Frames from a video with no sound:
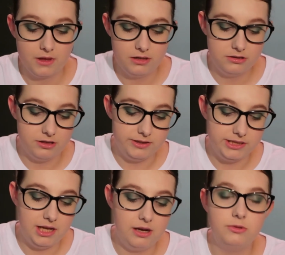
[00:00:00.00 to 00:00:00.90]
So it's
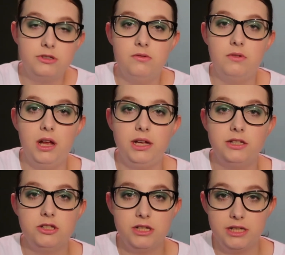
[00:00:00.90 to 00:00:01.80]
like I wasn't like
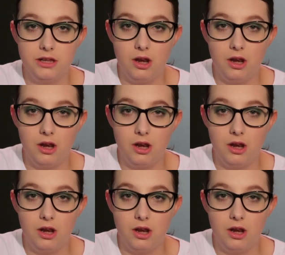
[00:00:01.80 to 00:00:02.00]
stood in the